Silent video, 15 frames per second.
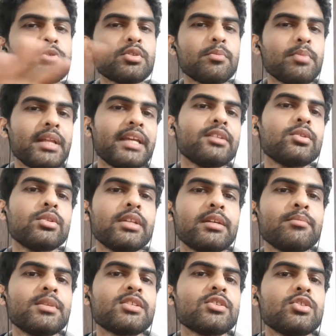replying to their
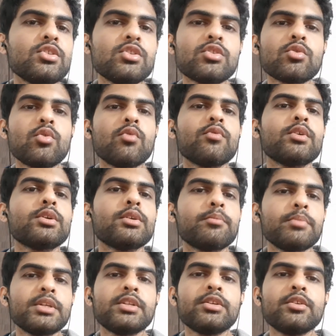messages over a
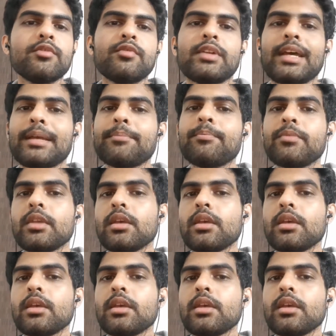period of time.